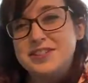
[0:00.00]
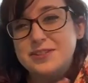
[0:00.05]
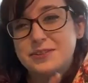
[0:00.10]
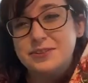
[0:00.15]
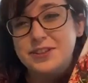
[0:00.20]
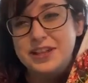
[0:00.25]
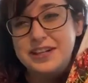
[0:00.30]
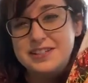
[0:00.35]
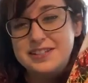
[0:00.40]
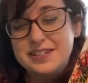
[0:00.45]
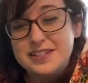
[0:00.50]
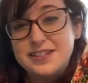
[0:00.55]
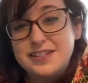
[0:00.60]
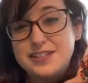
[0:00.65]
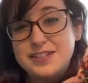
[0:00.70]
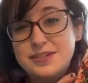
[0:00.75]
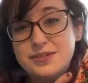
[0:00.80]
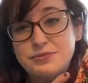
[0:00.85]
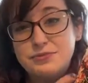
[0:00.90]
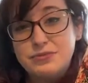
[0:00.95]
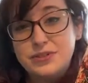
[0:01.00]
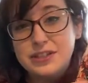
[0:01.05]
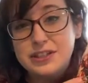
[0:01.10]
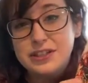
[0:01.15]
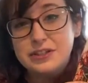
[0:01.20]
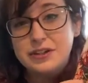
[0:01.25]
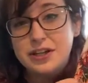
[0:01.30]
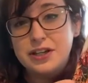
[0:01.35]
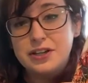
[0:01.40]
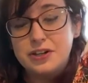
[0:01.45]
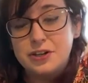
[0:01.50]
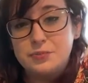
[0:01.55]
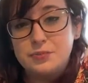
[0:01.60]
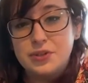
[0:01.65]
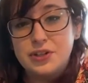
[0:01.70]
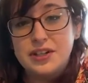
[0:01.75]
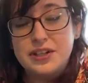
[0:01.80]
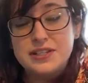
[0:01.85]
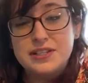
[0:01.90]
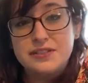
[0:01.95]
so like I said, this is a really great
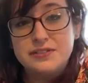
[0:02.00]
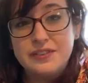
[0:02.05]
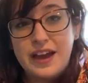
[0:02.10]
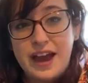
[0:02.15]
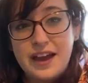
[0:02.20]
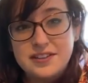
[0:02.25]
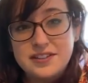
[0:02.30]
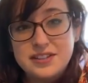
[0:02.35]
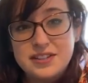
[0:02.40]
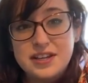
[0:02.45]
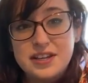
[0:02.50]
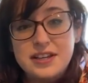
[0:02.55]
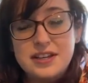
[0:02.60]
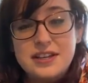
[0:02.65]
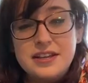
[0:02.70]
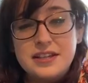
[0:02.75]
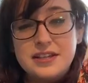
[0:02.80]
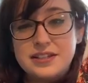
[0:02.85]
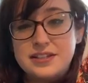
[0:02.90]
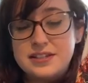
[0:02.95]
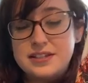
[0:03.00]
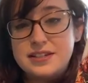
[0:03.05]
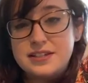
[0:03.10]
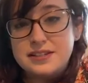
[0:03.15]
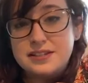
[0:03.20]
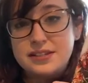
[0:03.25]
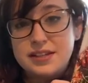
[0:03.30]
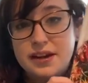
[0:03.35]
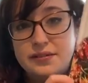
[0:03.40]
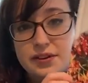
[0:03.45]
cookbook. It's fast, it's easy,